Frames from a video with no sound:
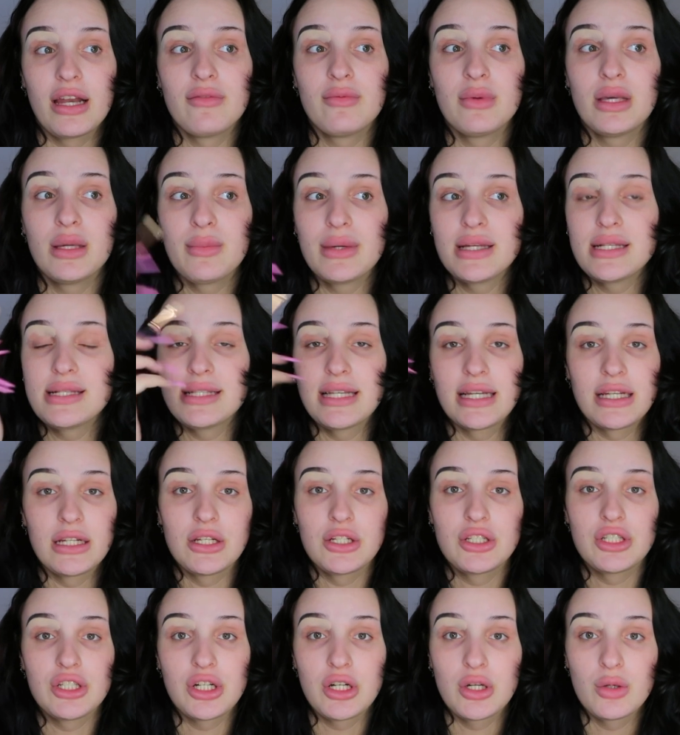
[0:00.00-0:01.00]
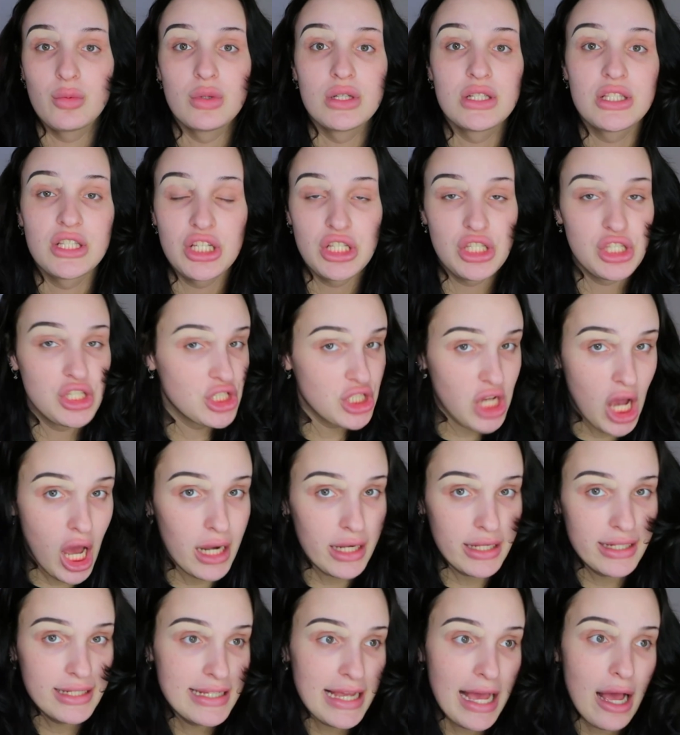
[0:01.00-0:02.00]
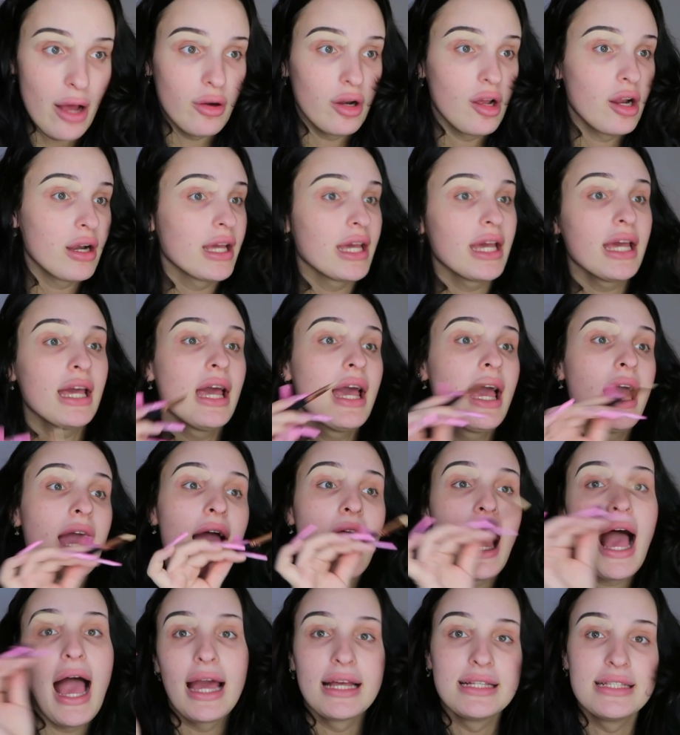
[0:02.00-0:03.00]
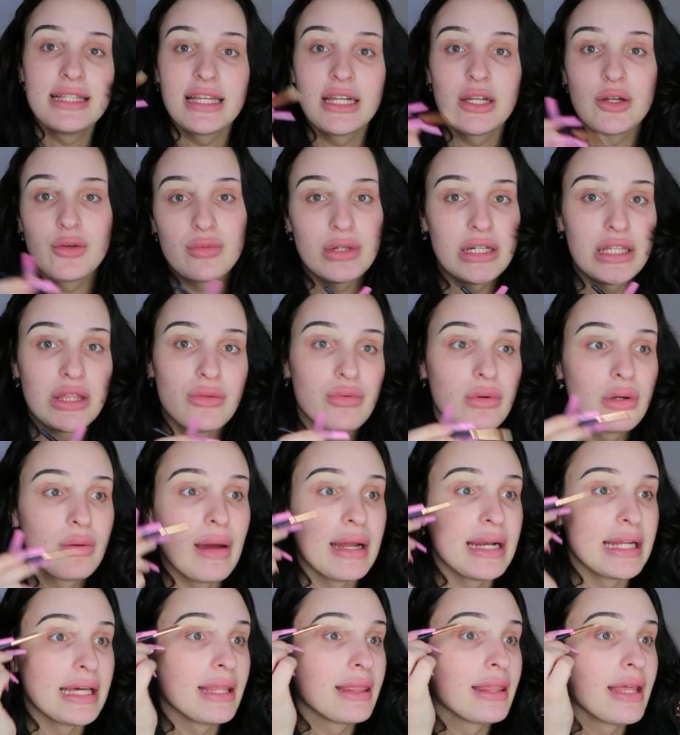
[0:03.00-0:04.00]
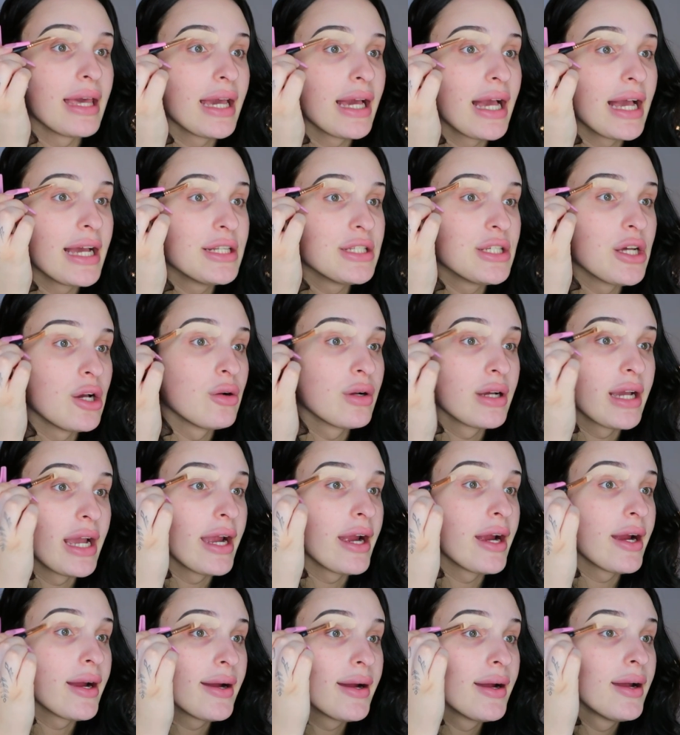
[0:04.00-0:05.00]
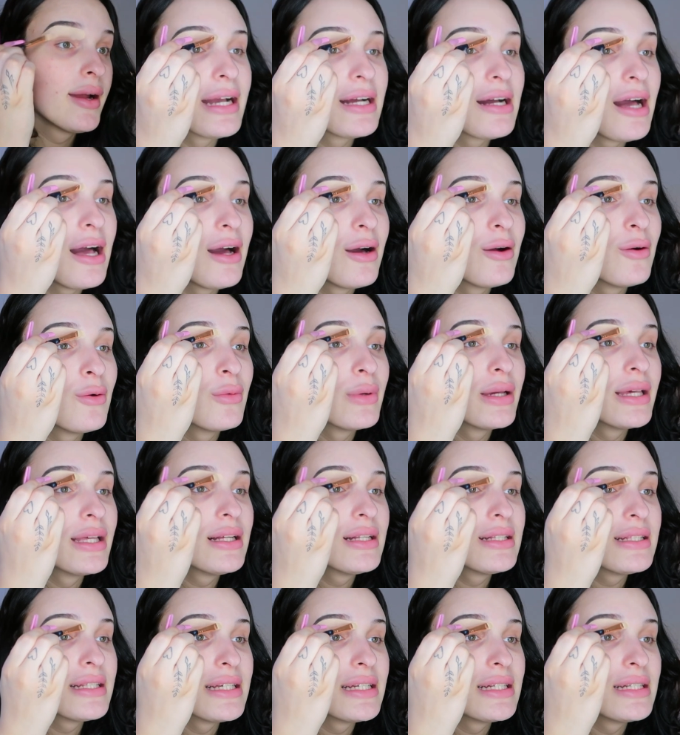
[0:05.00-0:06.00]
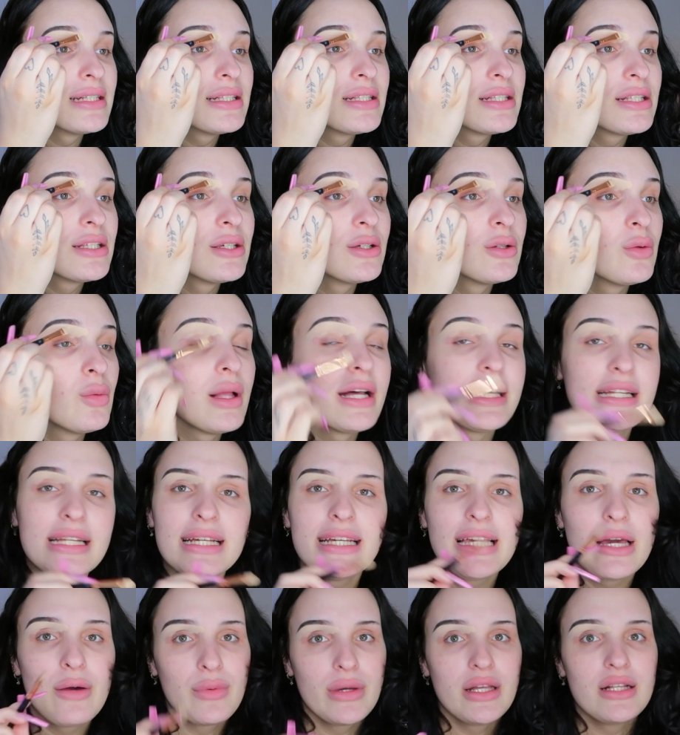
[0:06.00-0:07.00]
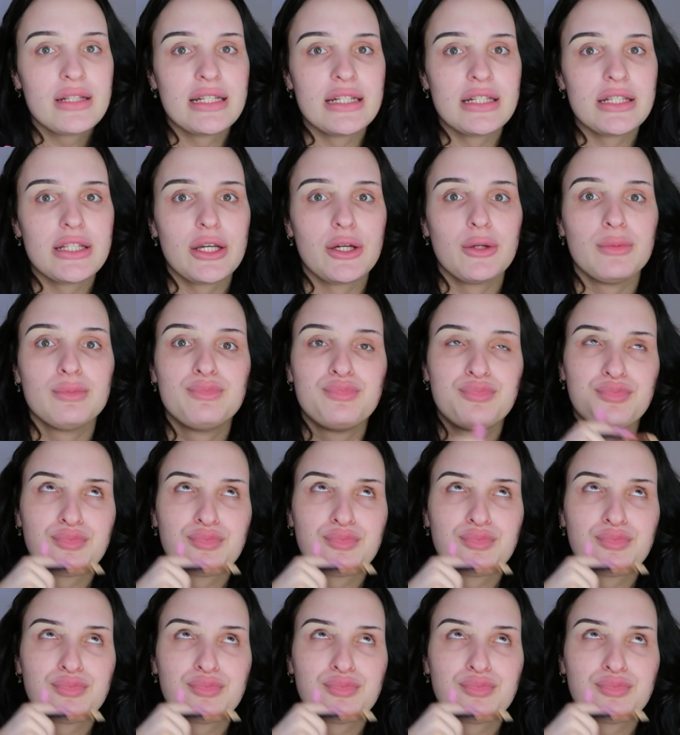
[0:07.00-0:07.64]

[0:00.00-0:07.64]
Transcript: of me, my signature was just jotted down on it. I didn't read through anything, I don't care. I got wheeled into, well, I didn't get wheeled into.